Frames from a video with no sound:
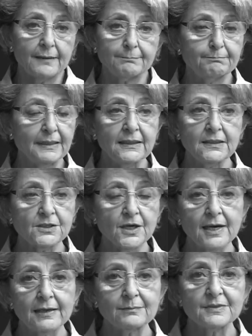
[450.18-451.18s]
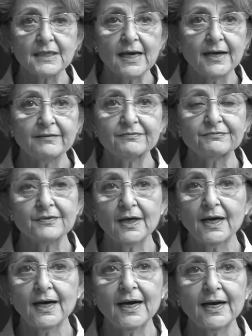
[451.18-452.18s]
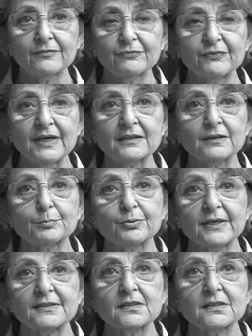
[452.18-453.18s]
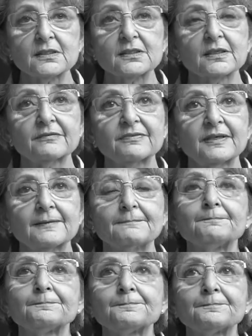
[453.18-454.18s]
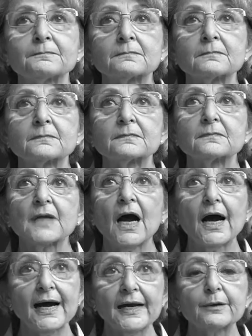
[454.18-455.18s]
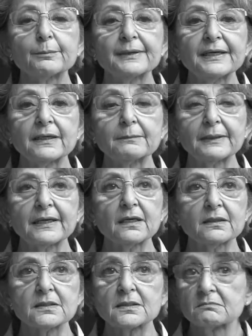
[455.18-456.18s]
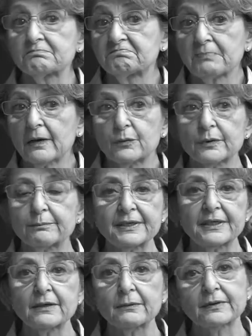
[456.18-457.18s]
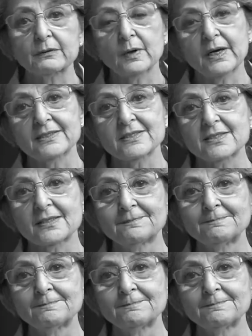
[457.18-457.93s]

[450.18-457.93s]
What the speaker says: many times I felt the presence of a higher being, because I wouldn't be here otherwise.